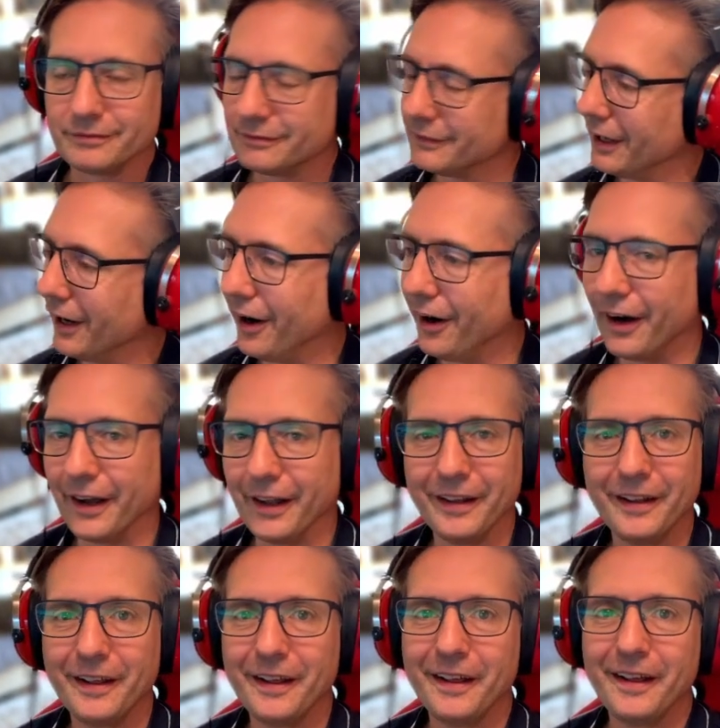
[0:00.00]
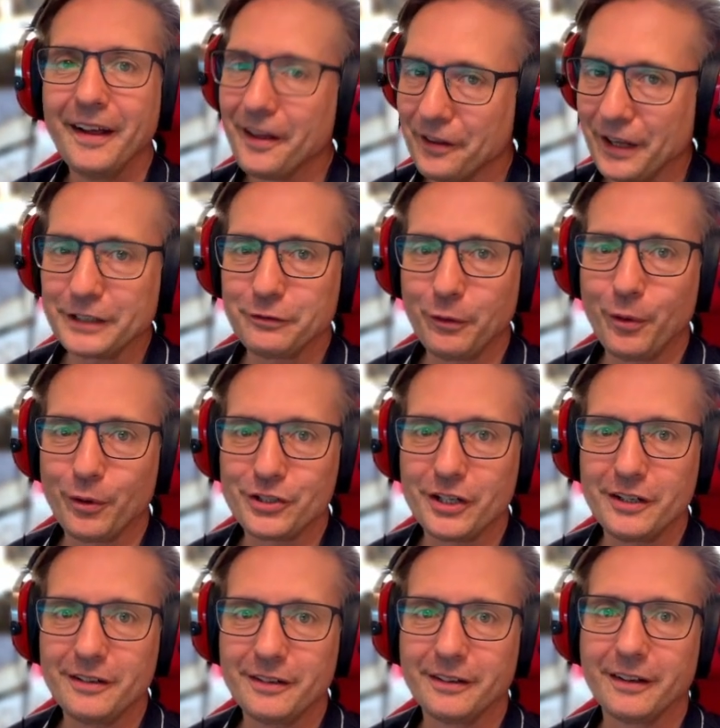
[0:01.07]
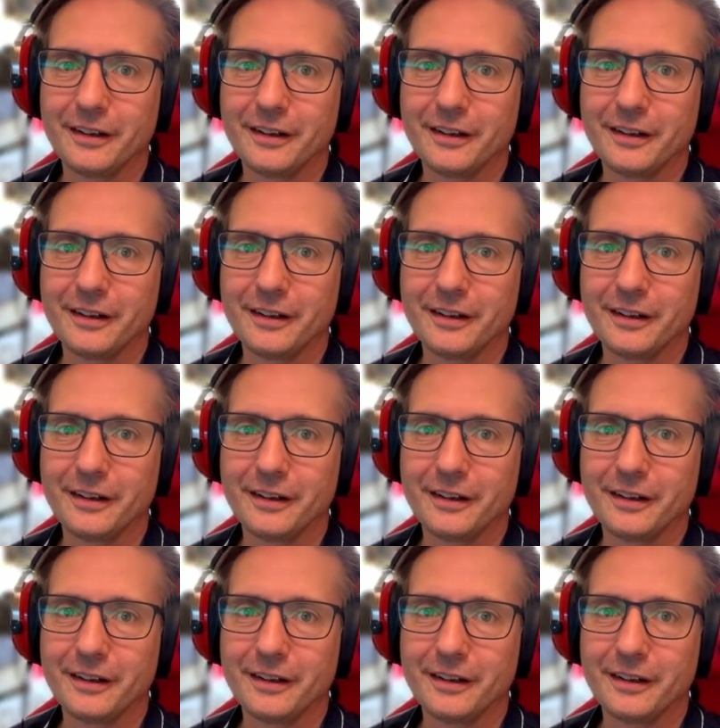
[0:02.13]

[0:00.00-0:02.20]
Hi. Thanks for watching.